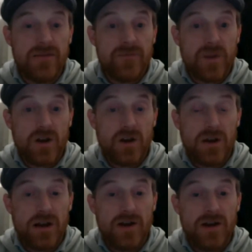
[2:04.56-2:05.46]

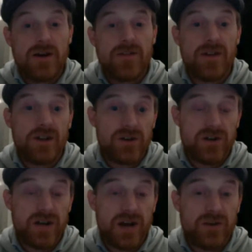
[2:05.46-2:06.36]
Oplerno email, then you
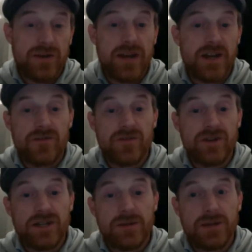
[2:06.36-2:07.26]
should now be getting your
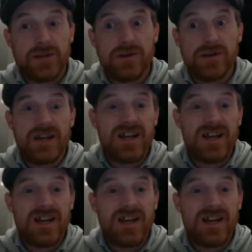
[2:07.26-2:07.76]
reset passwords.